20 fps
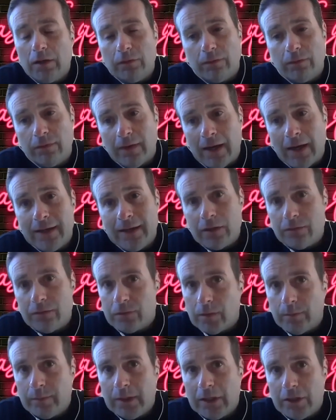find out
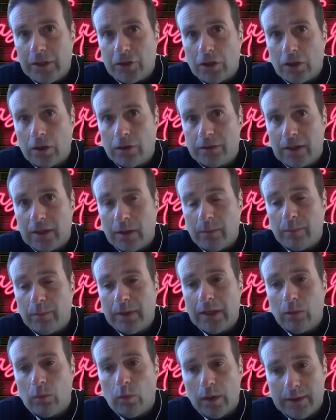from the insurance
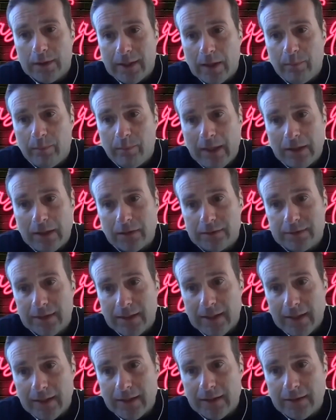company what that penalty
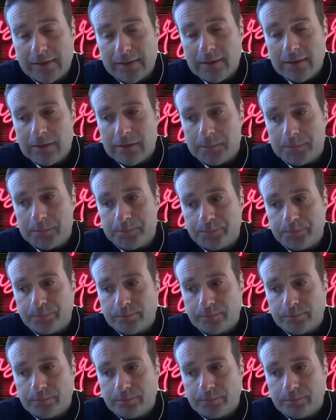is.